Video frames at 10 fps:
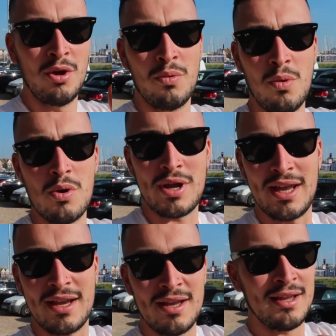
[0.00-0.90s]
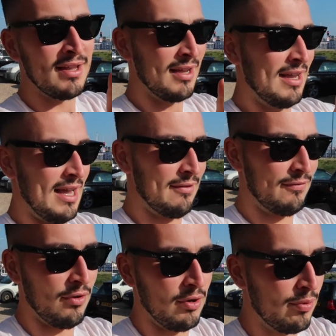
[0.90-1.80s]
Walking and
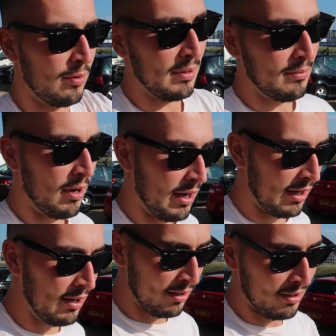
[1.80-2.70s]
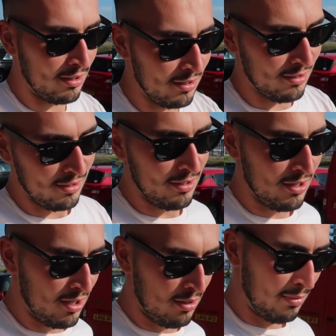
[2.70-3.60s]
food, probably my
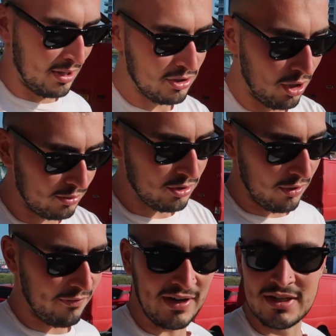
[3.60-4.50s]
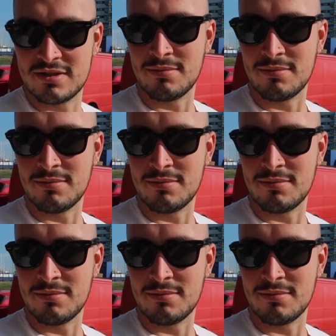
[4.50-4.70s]
top two things.